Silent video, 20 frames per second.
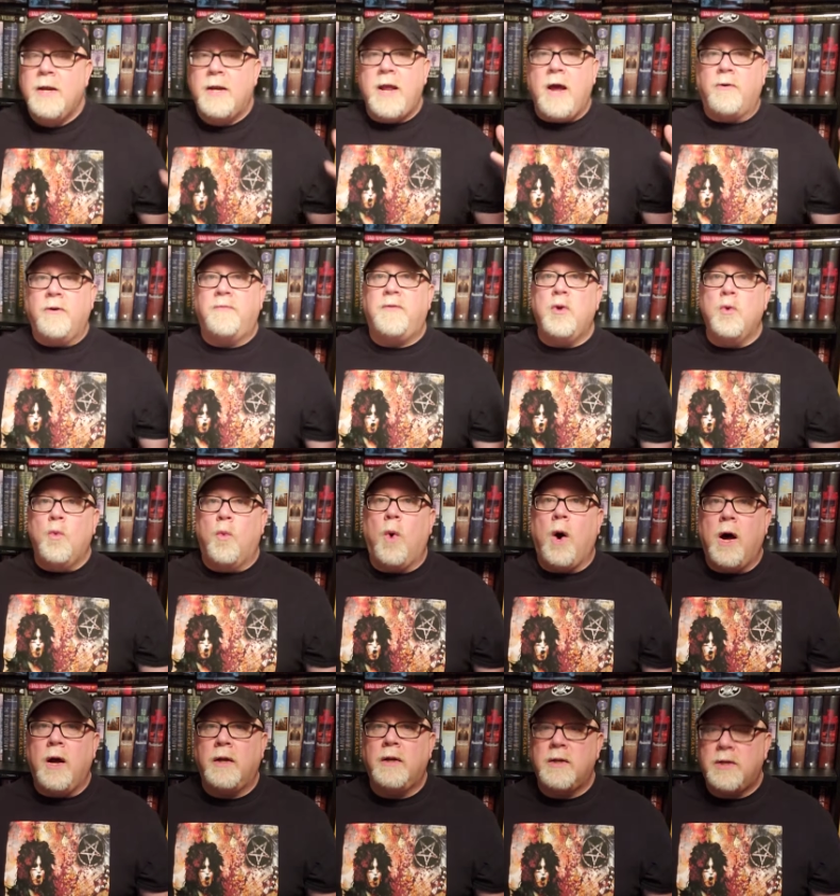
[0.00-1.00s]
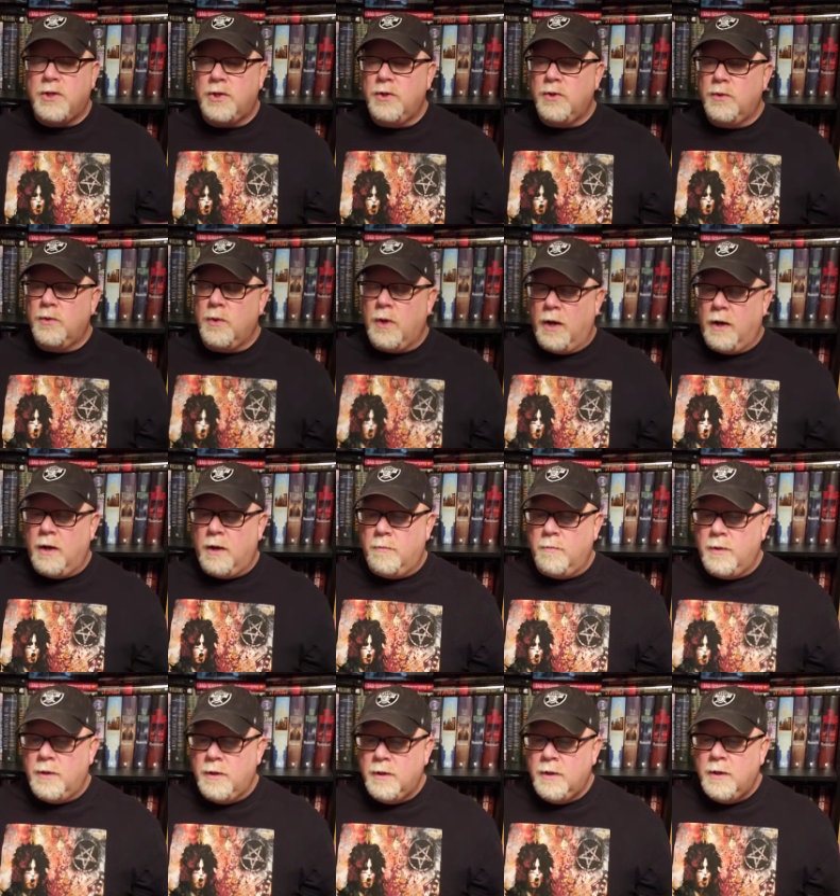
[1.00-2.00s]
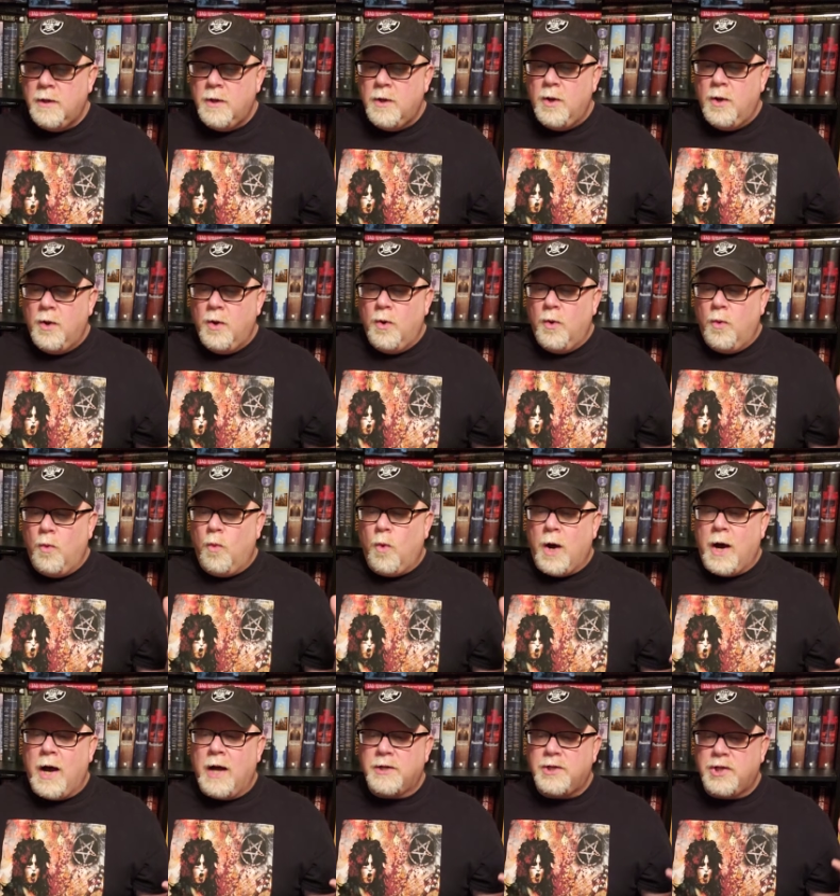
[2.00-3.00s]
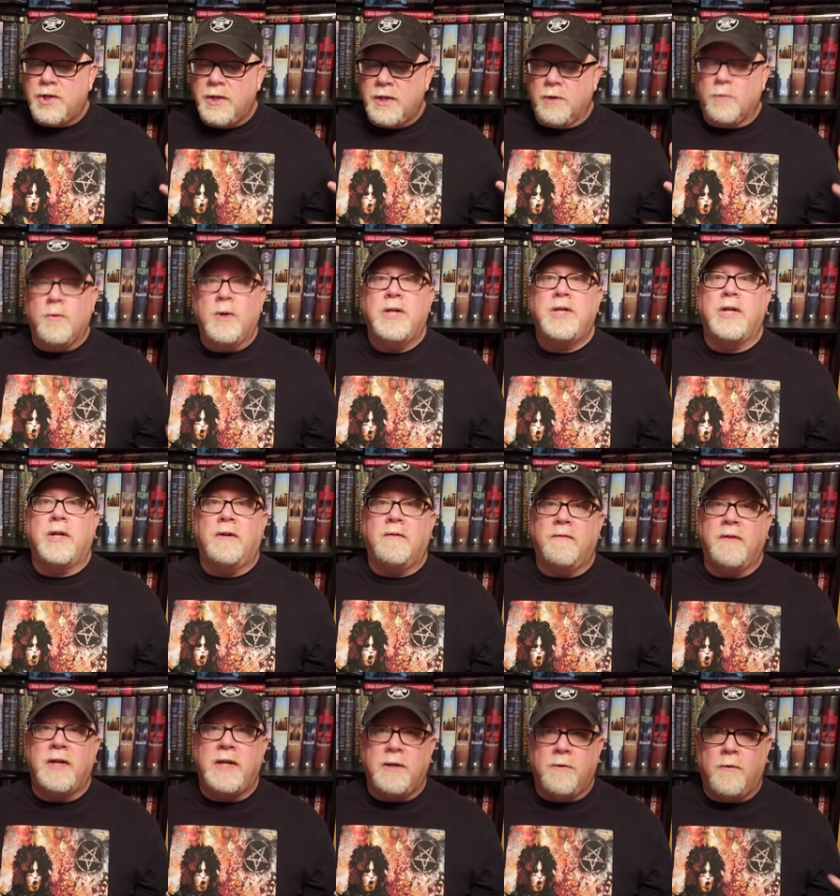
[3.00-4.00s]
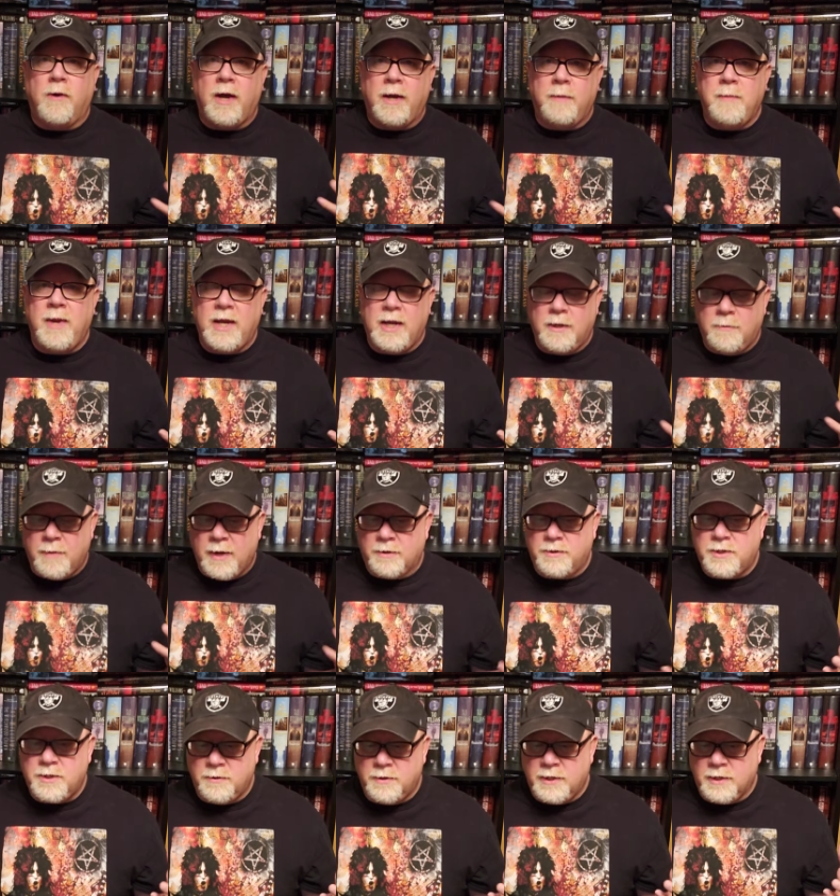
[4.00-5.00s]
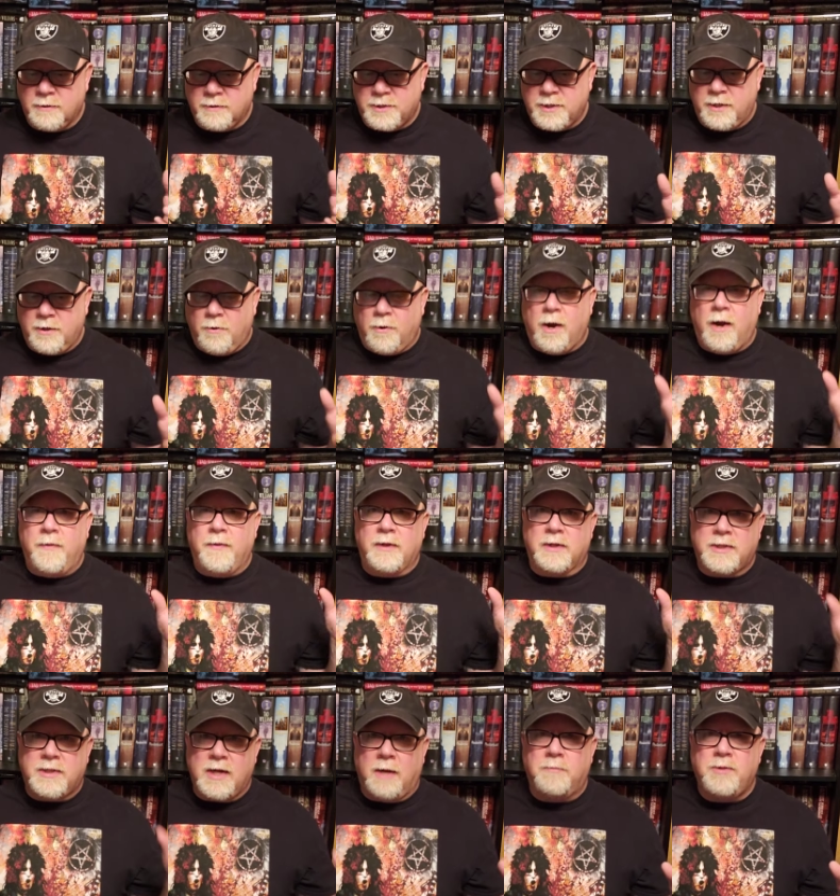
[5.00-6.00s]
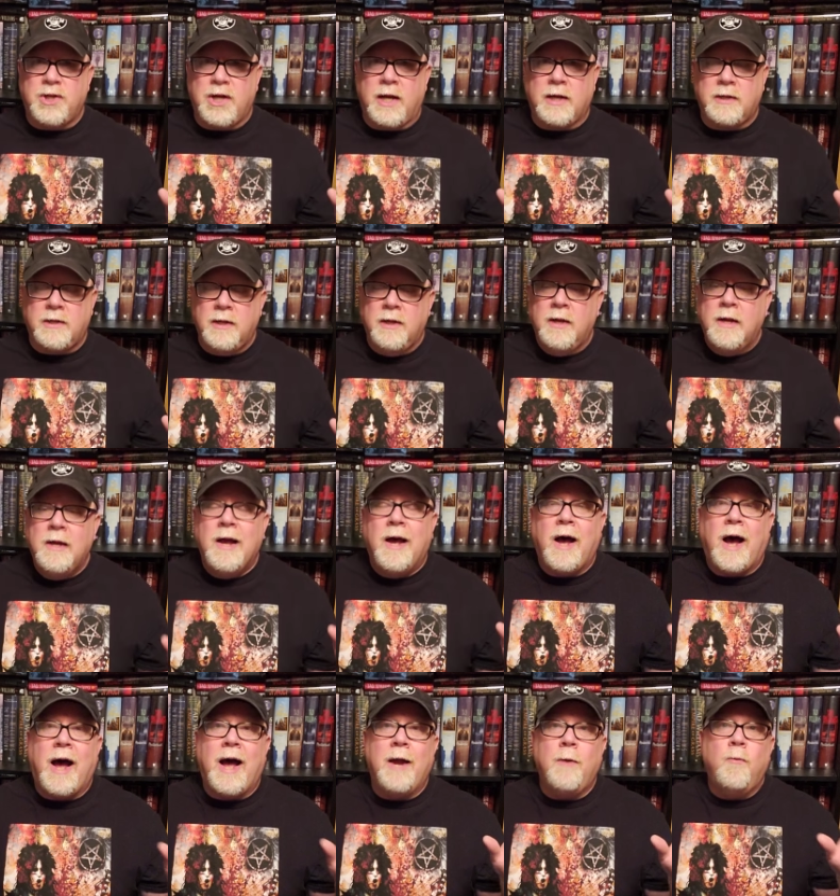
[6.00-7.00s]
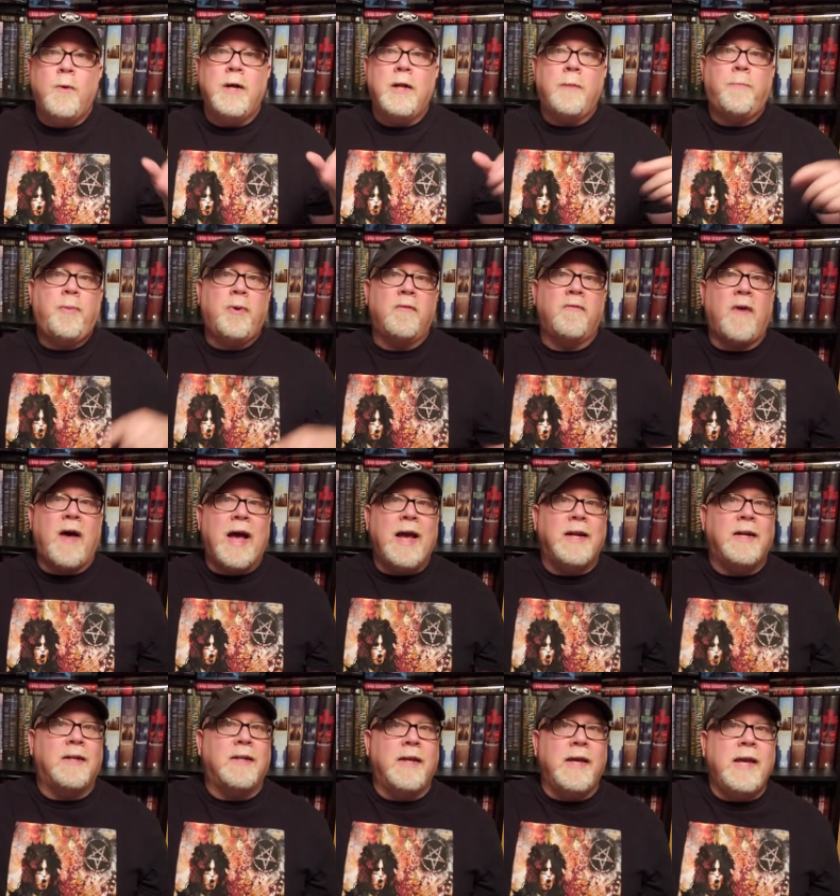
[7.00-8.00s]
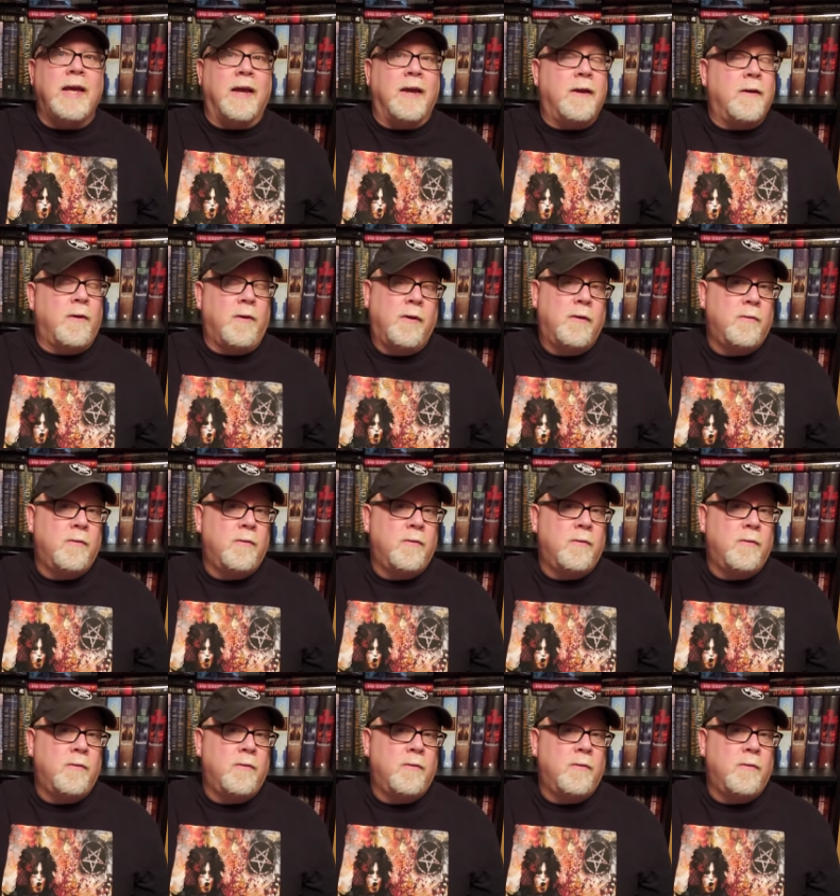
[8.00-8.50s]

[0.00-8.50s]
now, if you want to um, watch the original video I made about two years ago on the subject, I will provide a link.